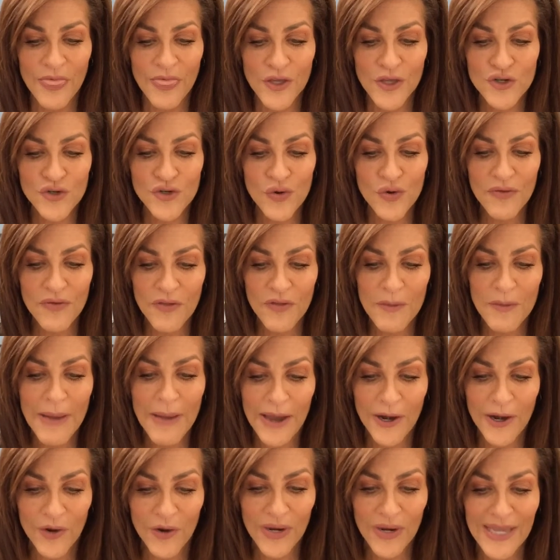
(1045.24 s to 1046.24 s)
The truth of the
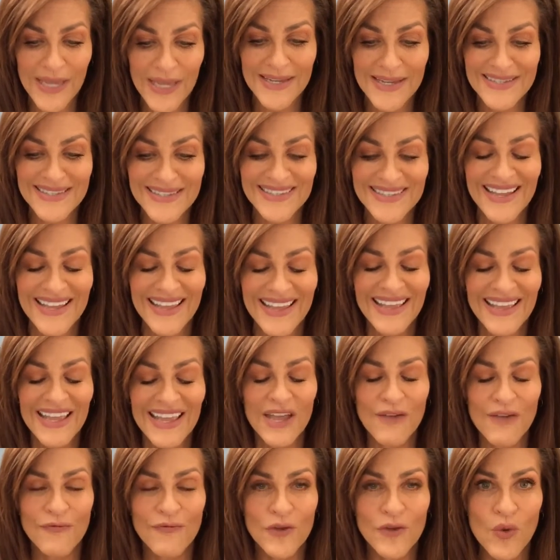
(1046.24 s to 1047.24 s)
matter is,
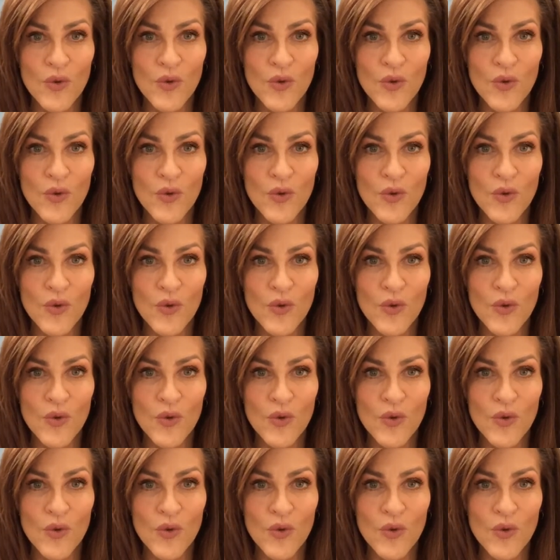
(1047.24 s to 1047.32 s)
if